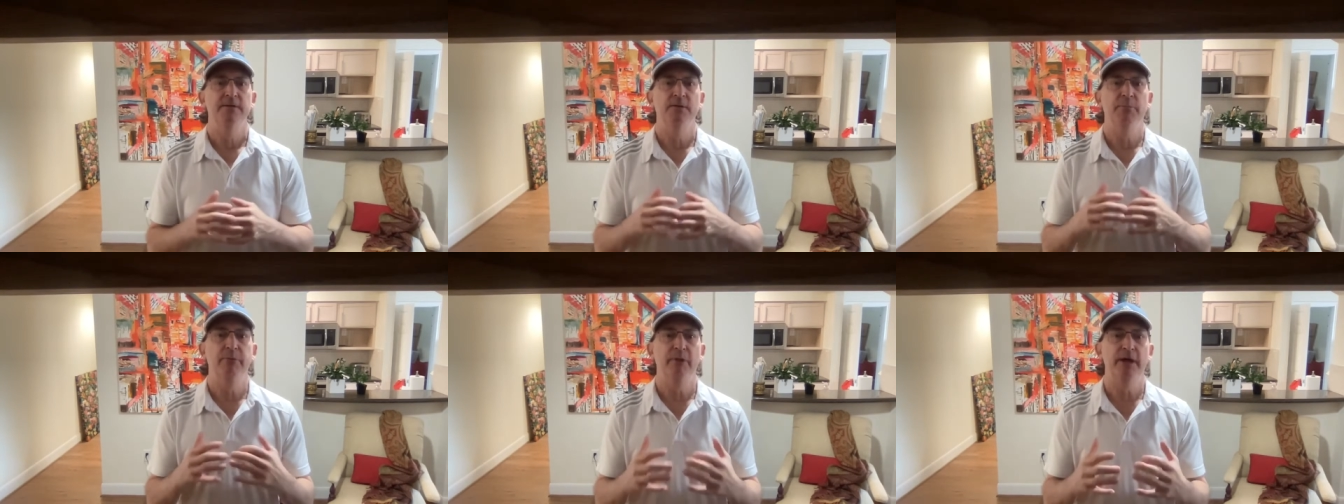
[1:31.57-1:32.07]
The
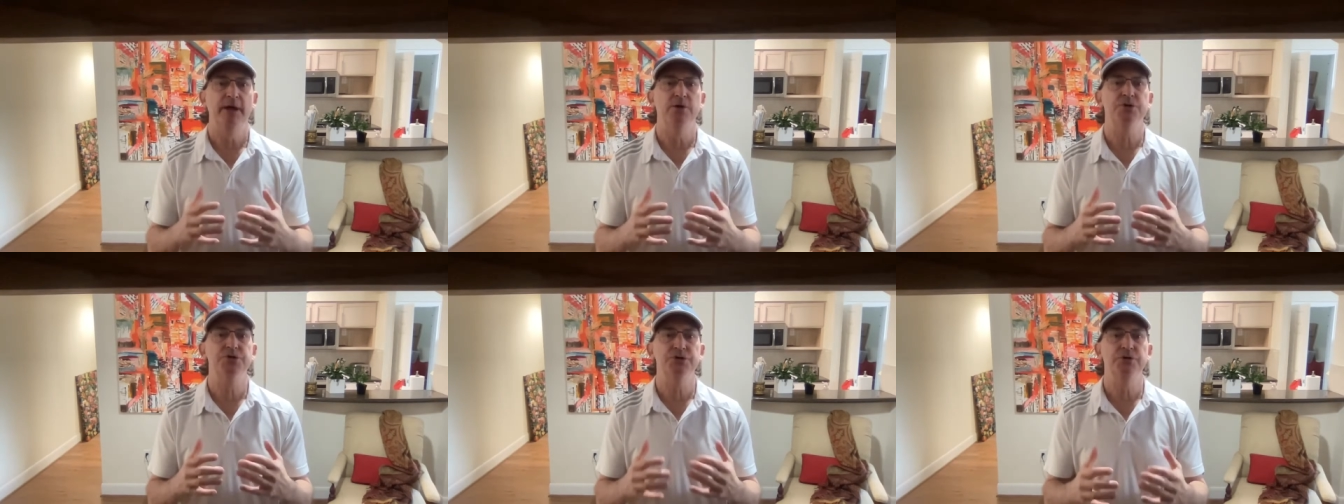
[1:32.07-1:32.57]
player
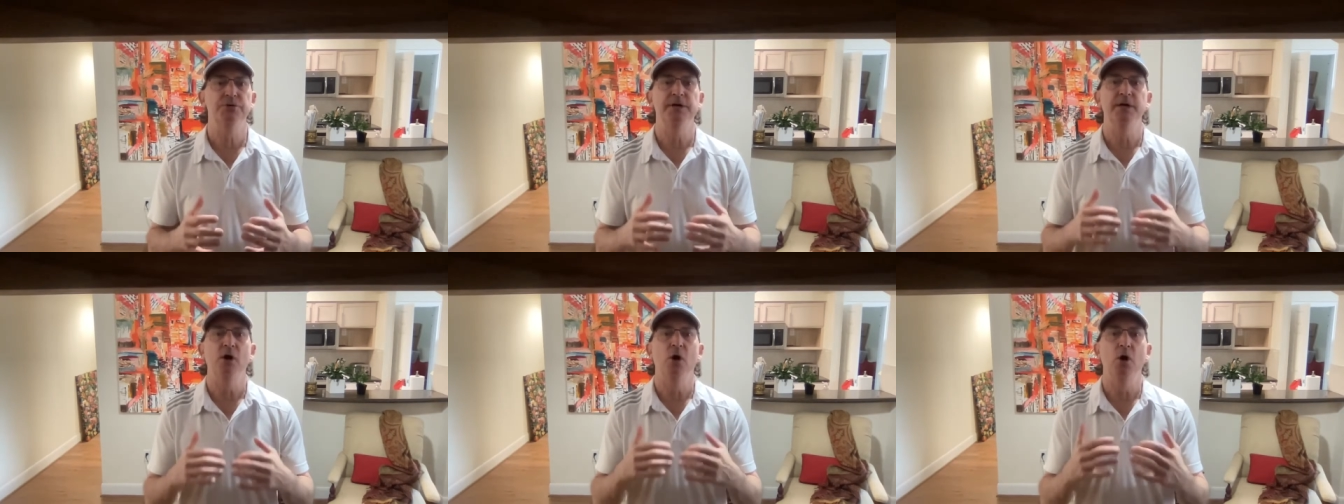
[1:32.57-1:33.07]

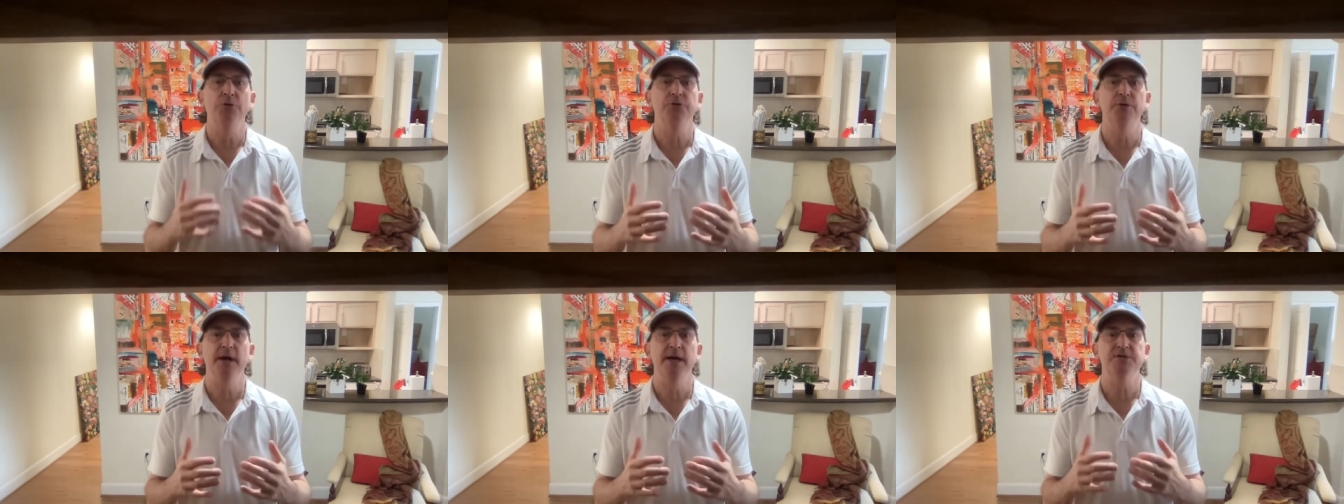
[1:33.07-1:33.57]
shooting
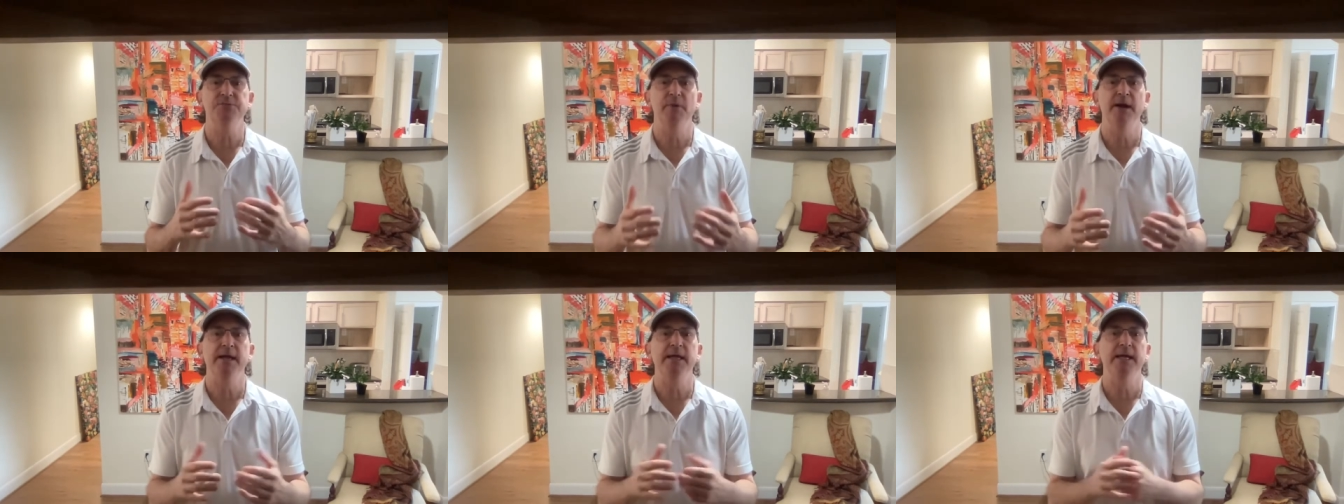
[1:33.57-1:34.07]
alternates
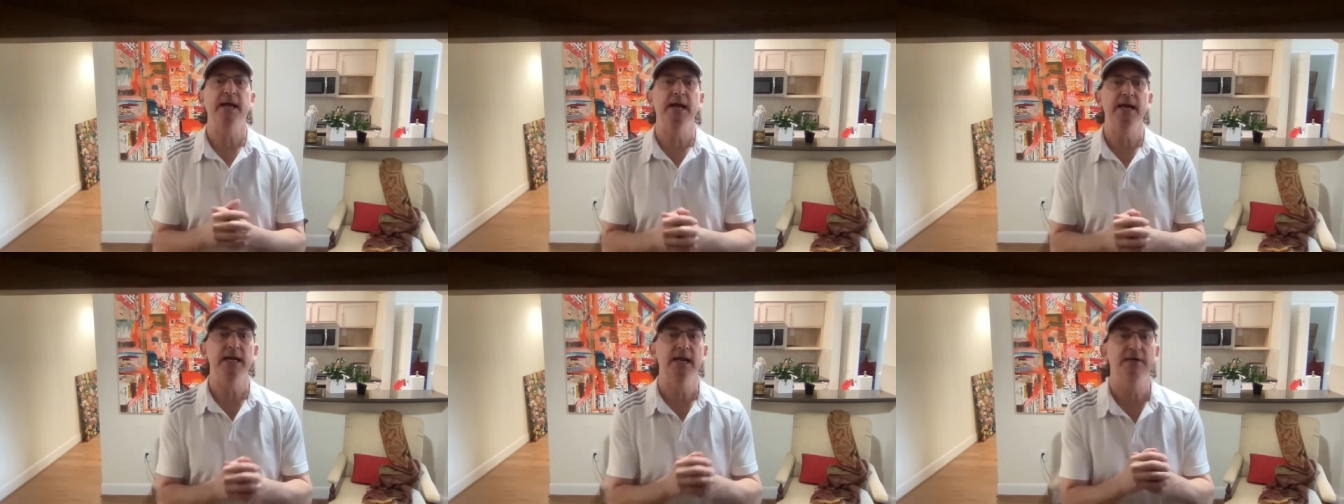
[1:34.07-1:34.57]
making
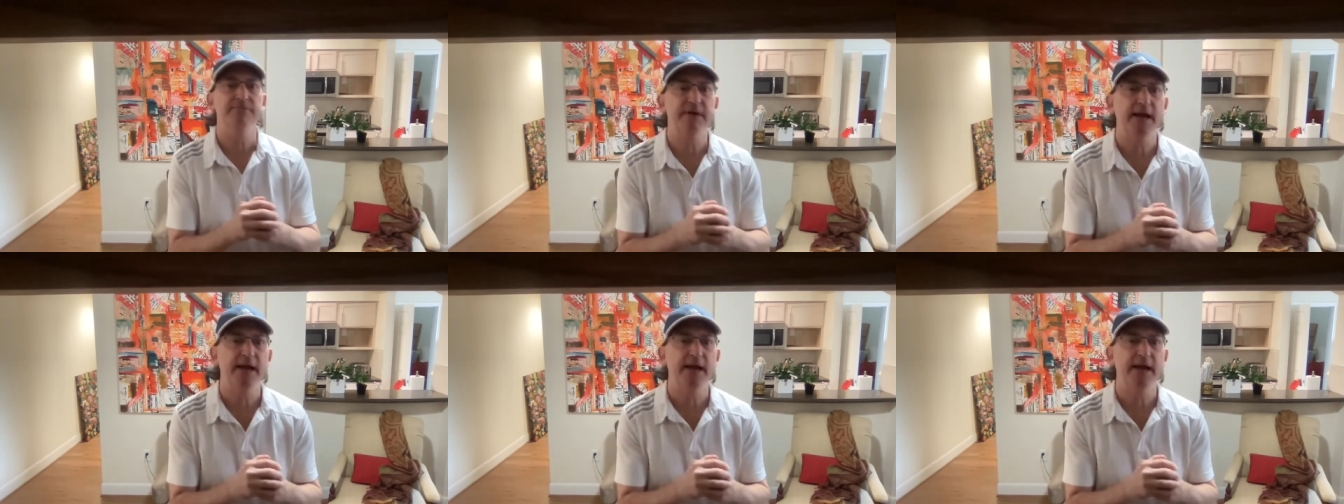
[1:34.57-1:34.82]
a left